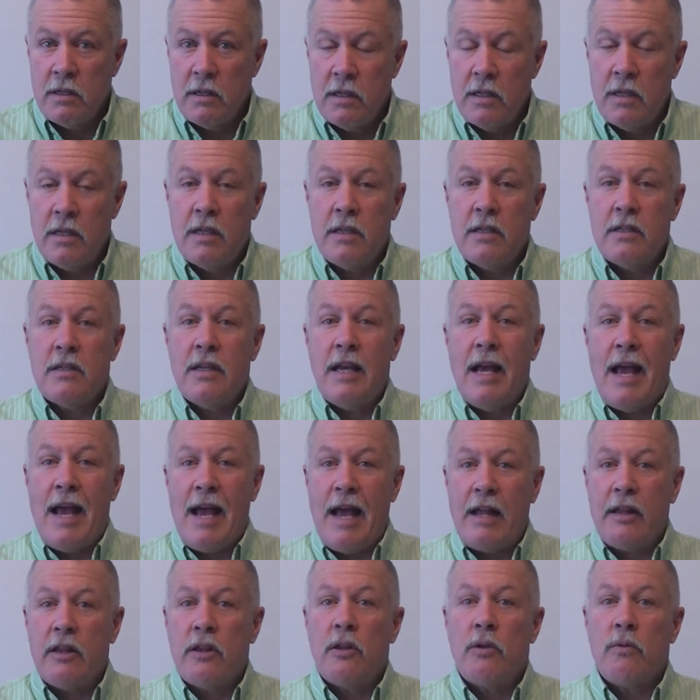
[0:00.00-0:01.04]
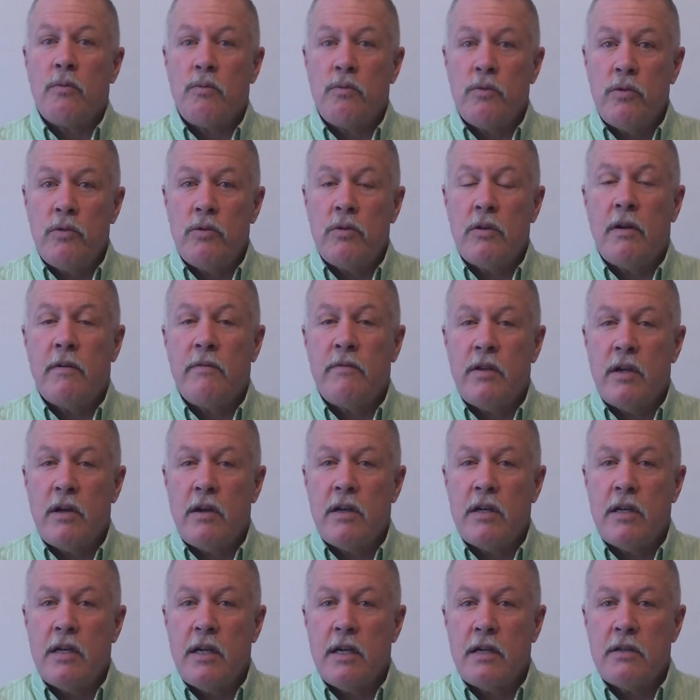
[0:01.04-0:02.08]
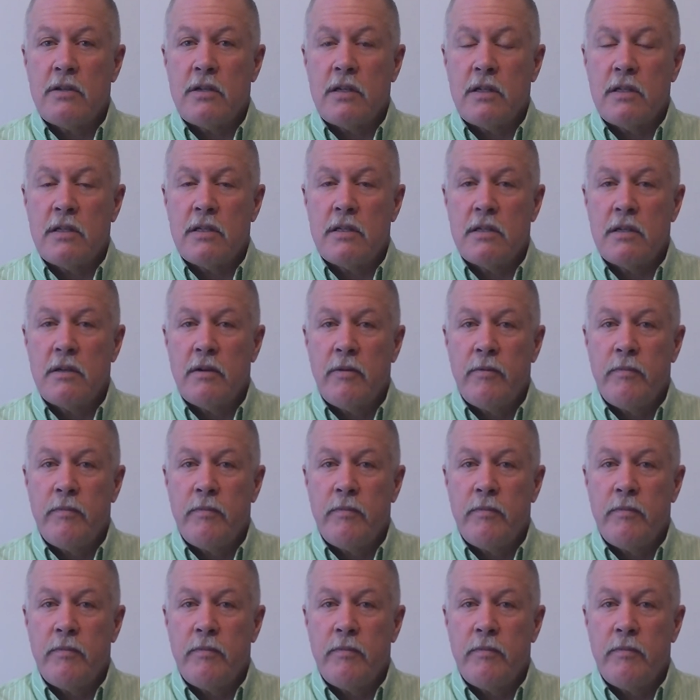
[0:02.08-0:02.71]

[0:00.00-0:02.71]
is at the root of their addictions.